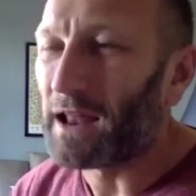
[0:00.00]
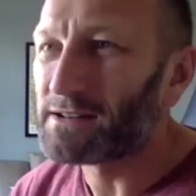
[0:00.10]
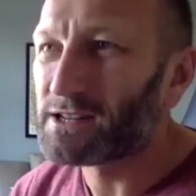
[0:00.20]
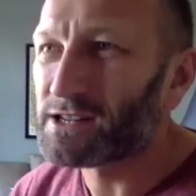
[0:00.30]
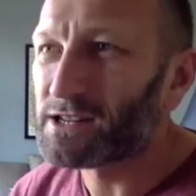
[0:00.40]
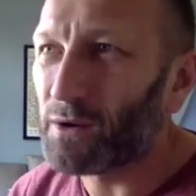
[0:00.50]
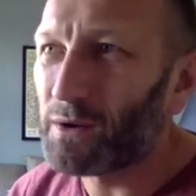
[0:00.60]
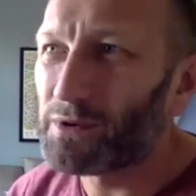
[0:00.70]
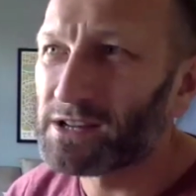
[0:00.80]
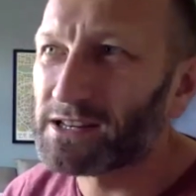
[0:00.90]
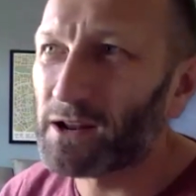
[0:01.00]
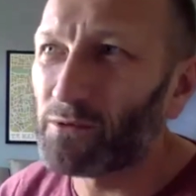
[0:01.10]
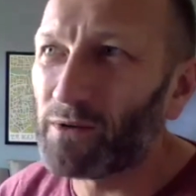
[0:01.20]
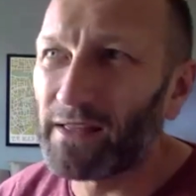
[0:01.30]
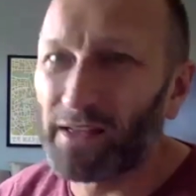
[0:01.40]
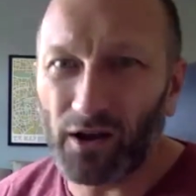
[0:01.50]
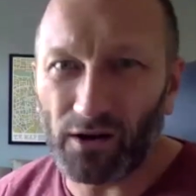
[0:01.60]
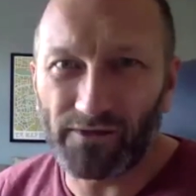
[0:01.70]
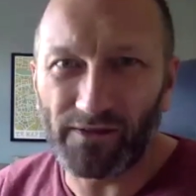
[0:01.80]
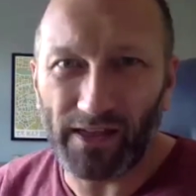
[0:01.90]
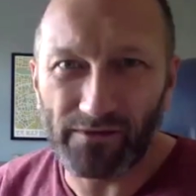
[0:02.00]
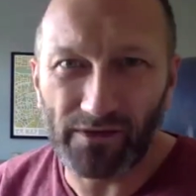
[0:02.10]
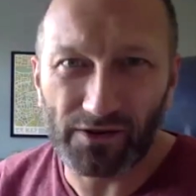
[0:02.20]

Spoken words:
so he was still really the godfather of the